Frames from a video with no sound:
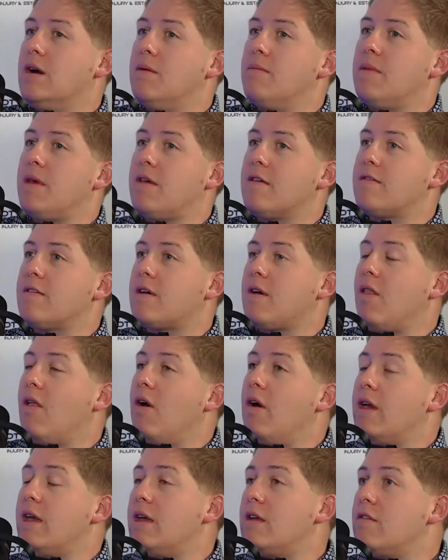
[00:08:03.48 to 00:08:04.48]
Because the
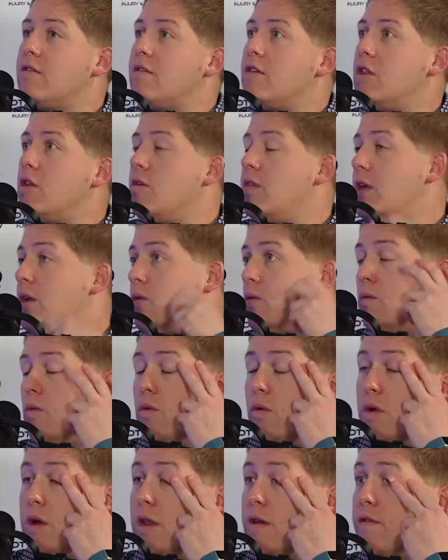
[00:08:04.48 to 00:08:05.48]
clients, they don't
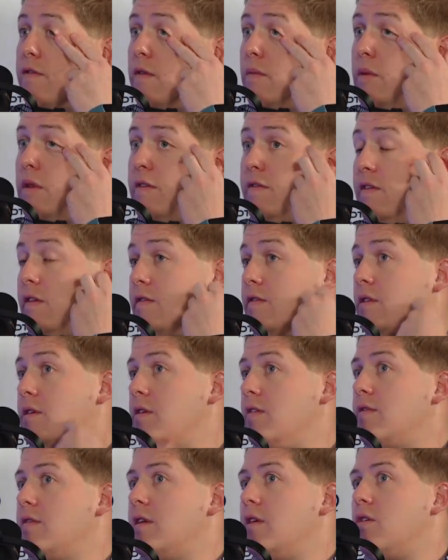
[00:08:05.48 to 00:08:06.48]
want, if somebody's listening to
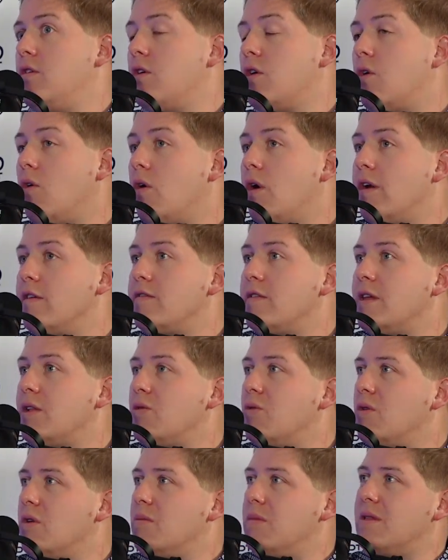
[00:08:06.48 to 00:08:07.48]
this and they're in a car accident, they
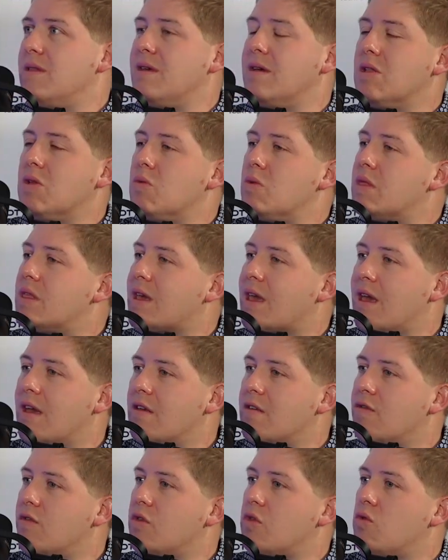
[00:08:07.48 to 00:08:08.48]
don't want to be dealing with the
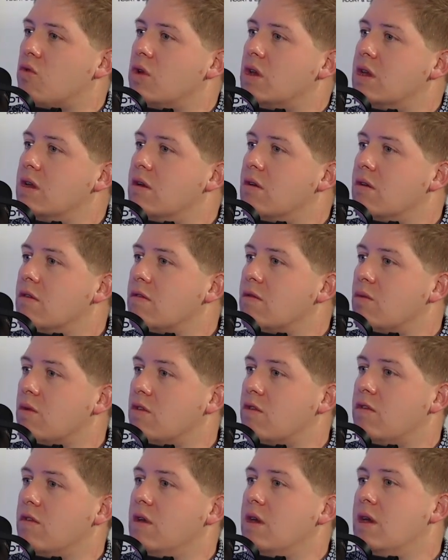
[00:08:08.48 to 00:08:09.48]
case for 3 years,
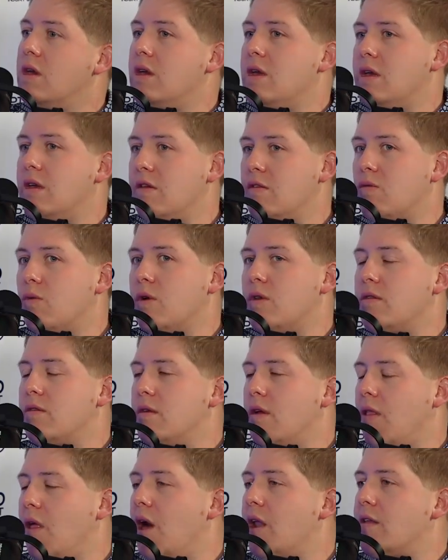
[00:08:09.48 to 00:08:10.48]
which is what
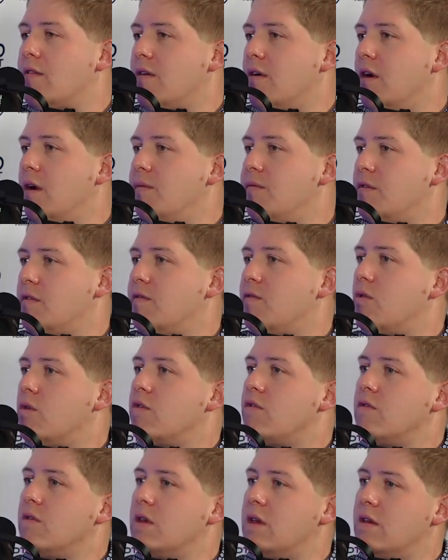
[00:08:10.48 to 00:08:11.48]
a lot of times,
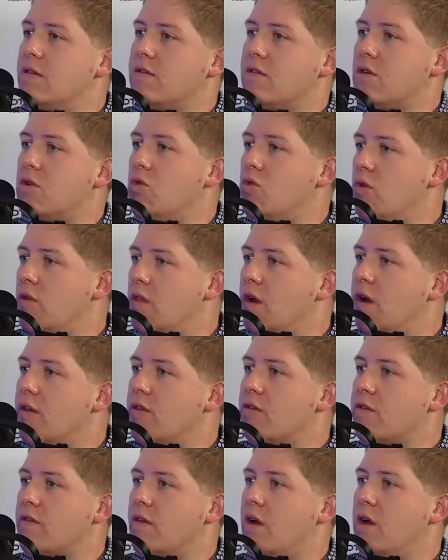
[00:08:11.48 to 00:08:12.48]
unfortunately, is the goal of the
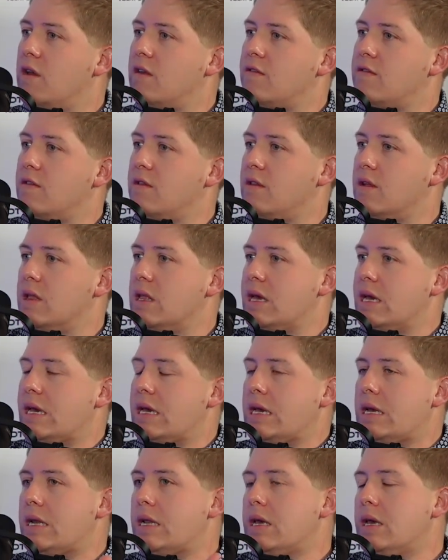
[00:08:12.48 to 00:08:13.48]
other side, is to
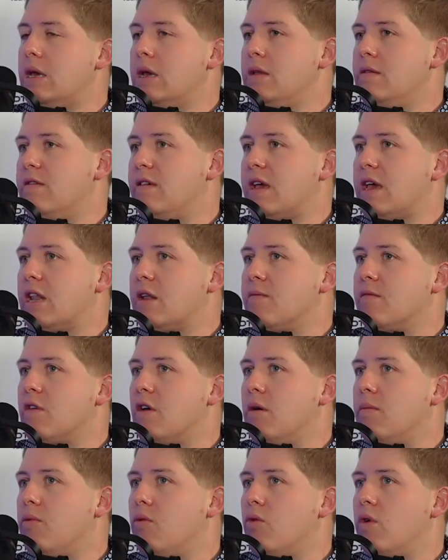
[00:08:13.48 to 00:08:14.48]
delay it, to get them to
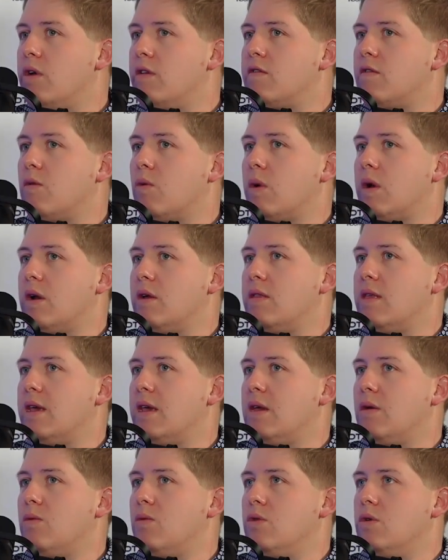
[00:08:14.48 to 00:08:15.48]
a point to where
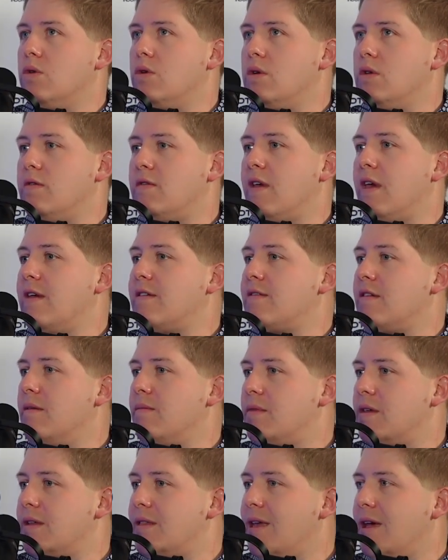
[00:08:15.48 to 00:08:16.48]
they would take
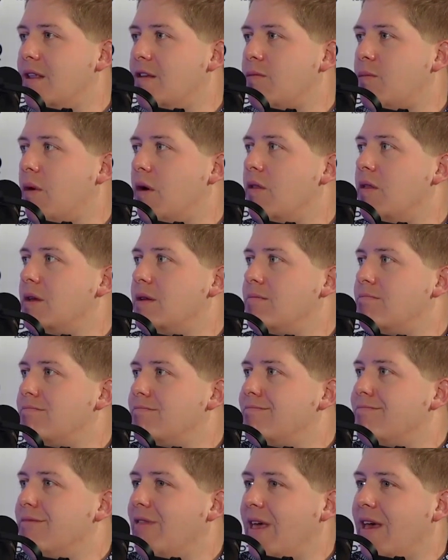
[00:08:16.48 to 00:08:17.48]
something that is probably
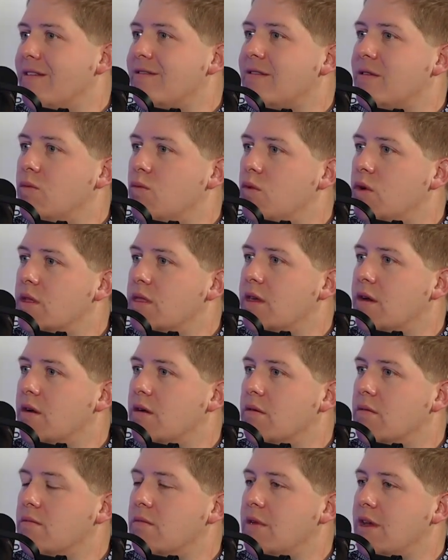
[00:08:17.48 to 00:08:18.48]
less than what
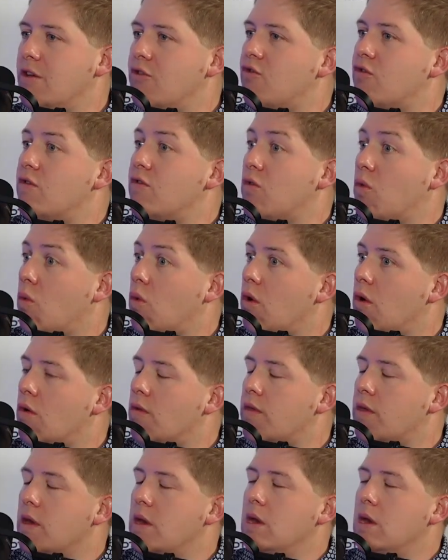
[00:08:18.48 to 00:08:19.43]
their injuries are worth,